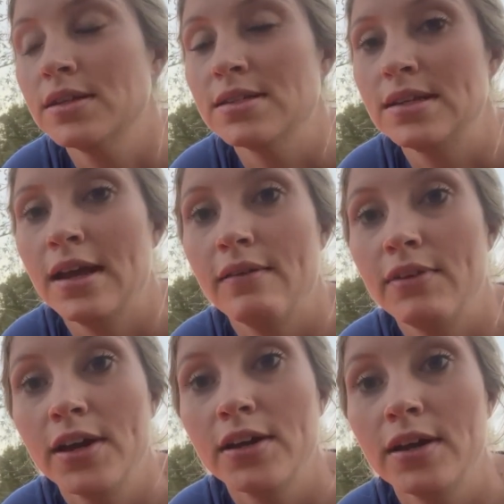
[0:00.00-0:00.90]
doesn't have
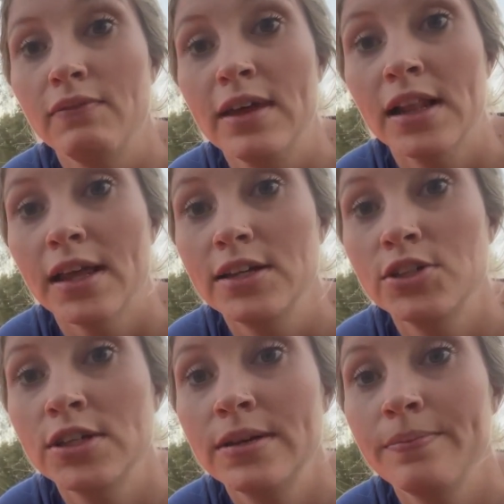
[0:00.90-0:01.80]
very good
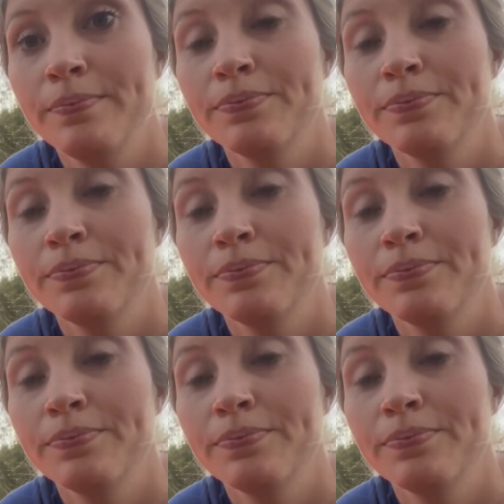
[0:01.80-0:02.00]
ventilation.